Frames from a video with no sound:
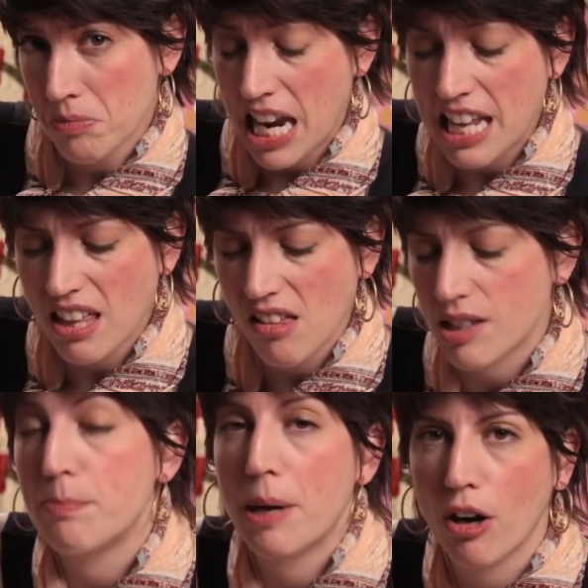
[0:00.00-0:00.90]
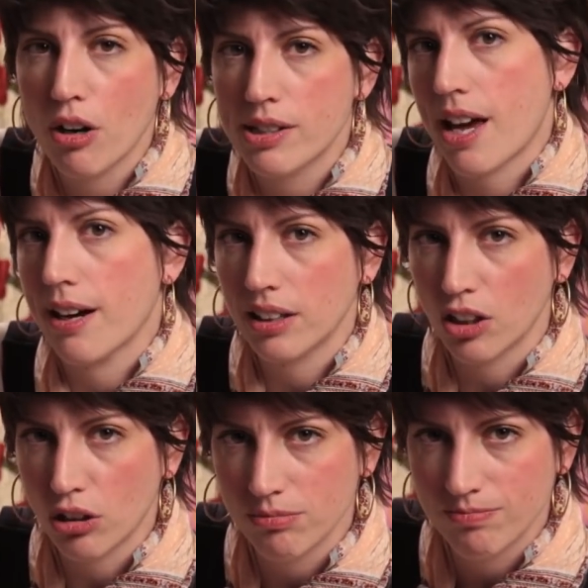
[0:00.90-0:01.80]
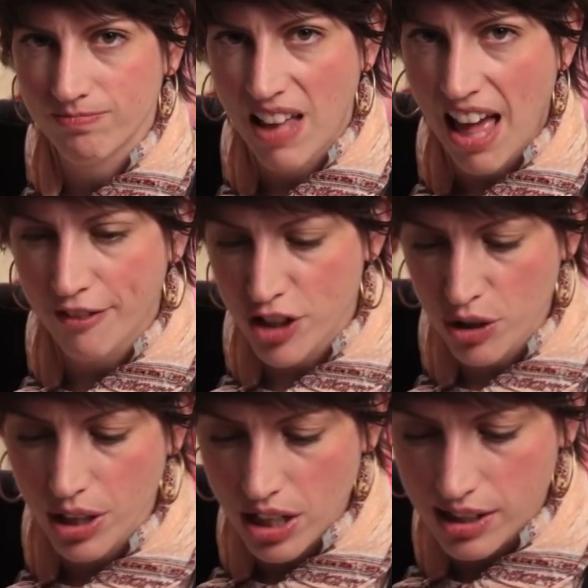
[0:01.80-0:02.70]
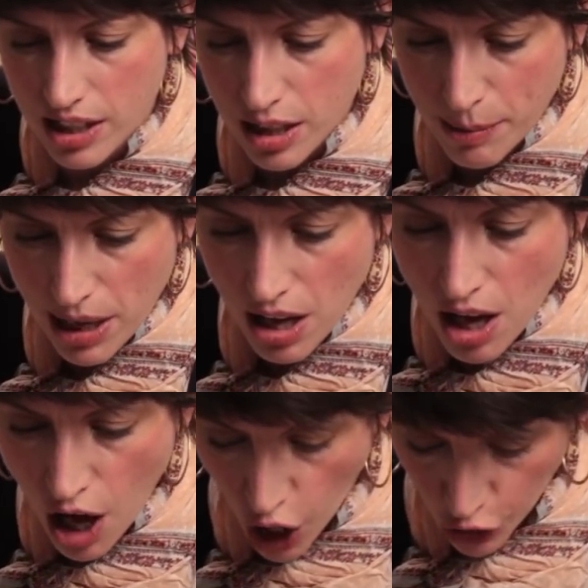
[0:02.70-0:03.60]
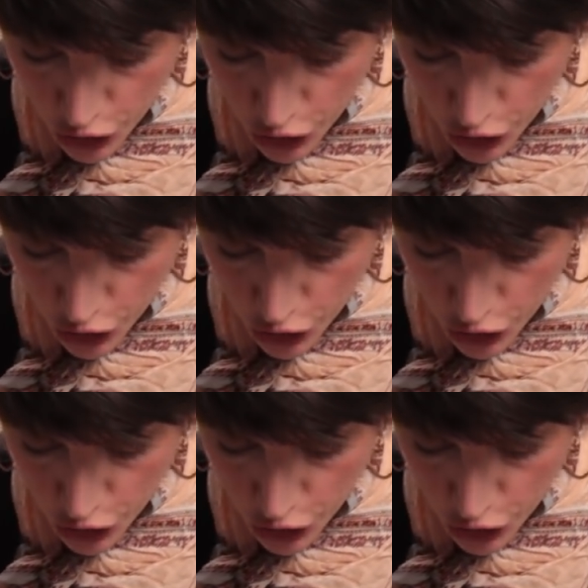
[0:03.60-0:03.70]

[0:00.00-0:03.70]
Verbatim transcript: Anything that's bigger, it's got a little heft to it, is going to be a